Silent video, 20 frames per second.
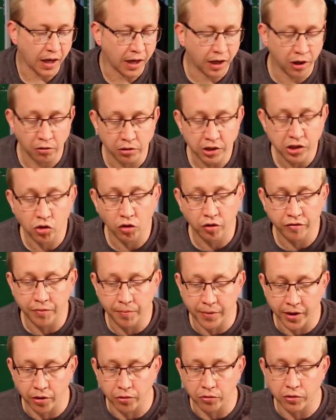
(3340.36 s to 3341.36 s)
I can only talk
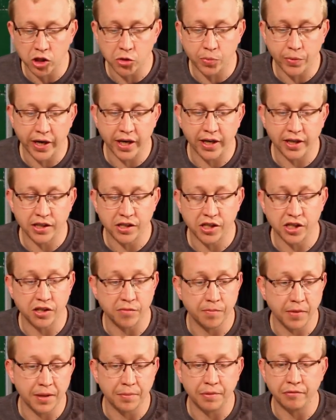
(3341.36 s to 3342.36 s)
from my own
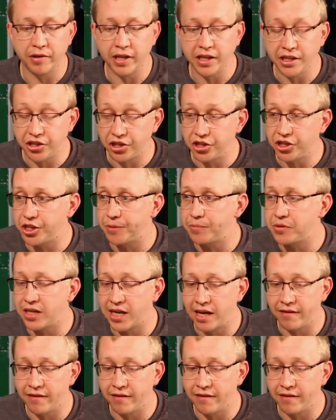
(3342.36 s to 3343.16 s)
experiences and maybe relationships